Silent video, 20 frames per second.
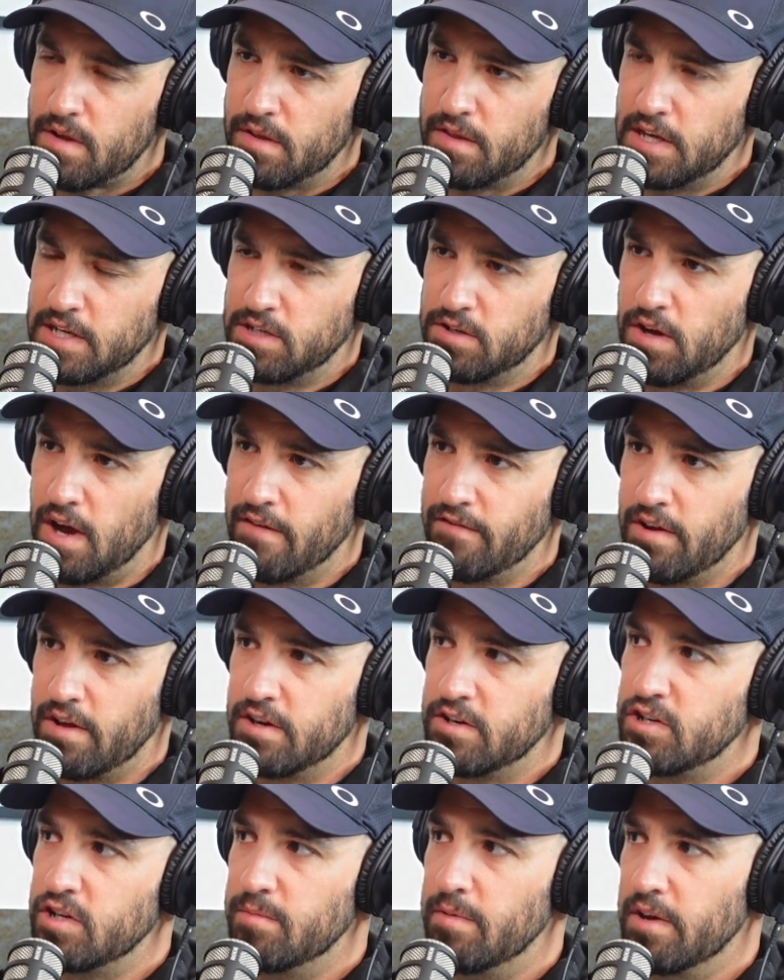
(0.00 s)
They still have another
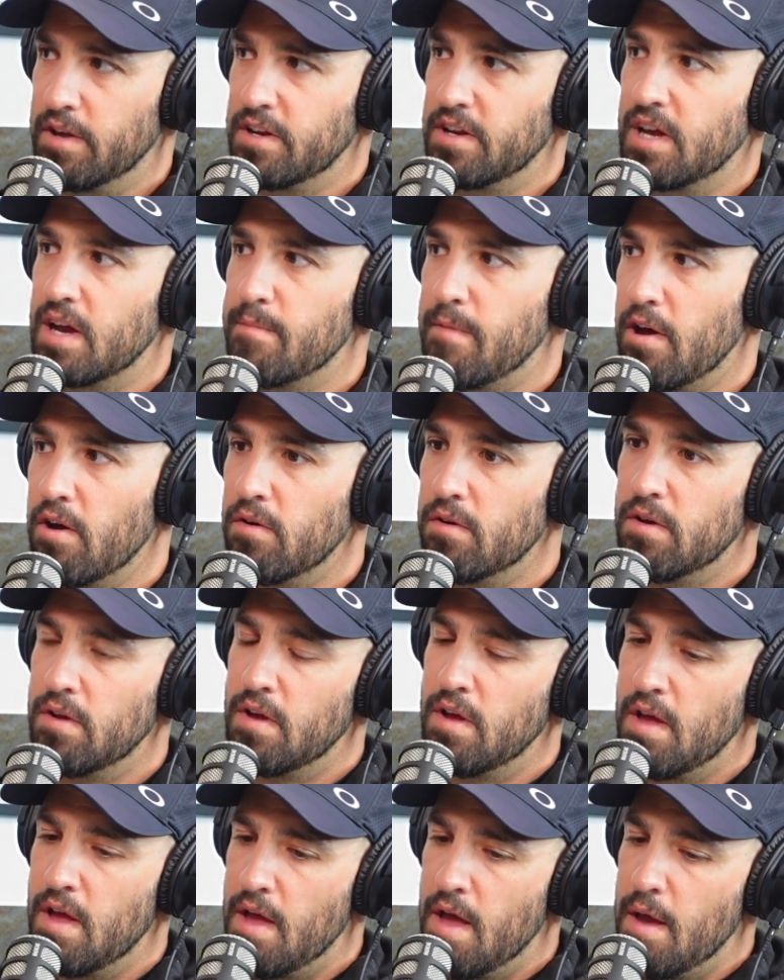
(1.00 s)
2 billion to come out,
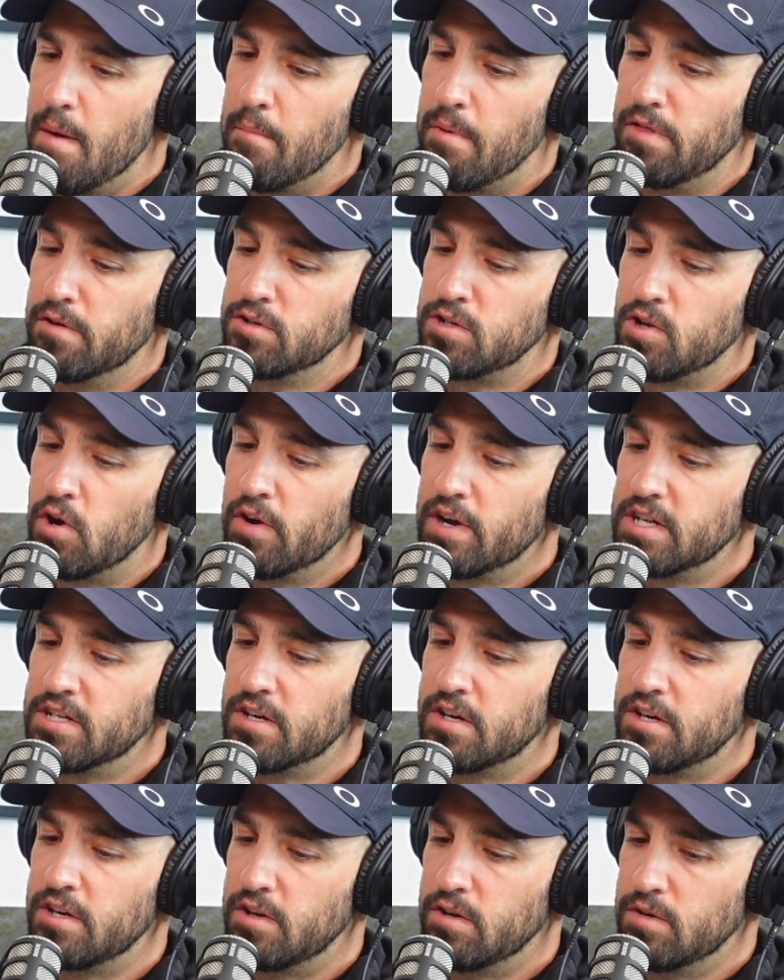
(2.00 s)
but those tokens
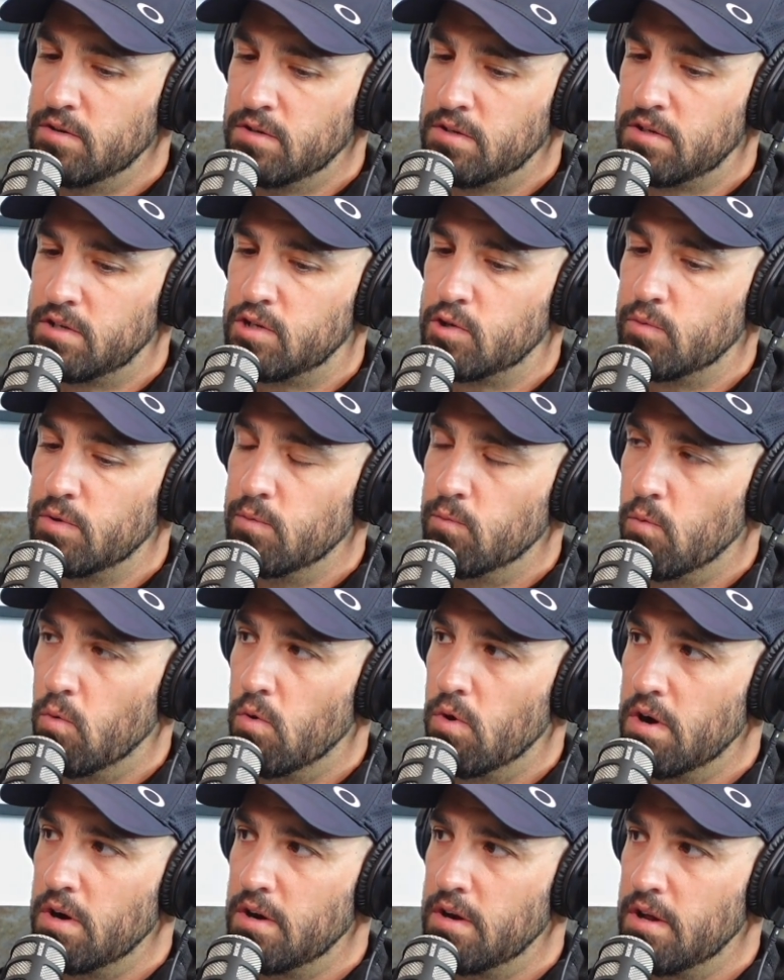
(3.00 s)
are used to
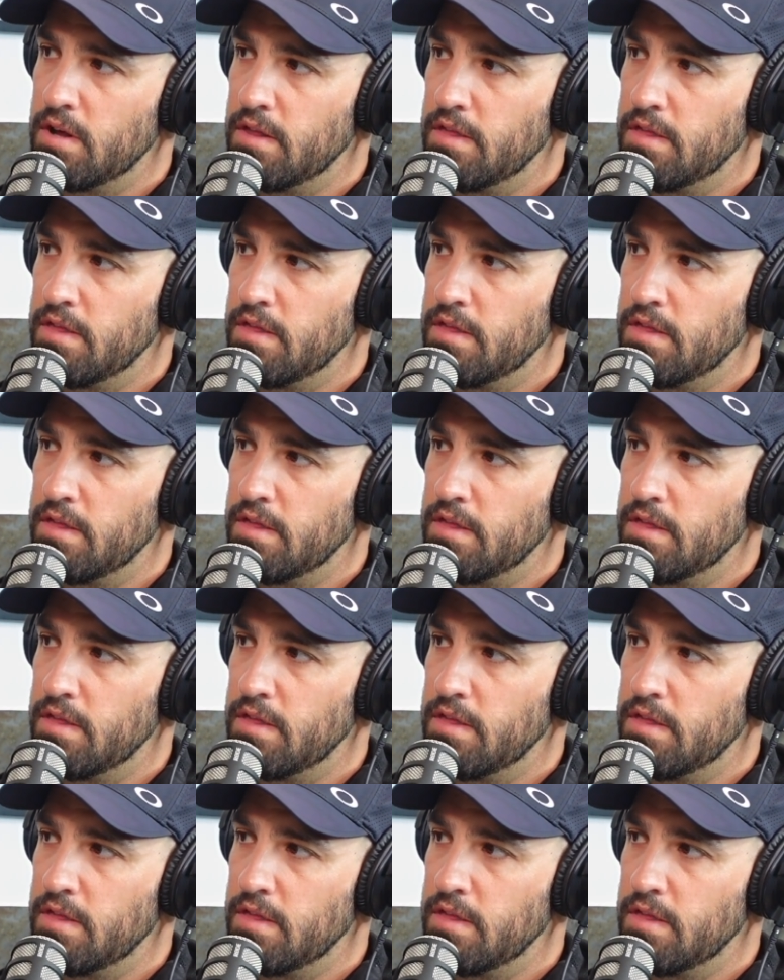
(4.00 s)
reward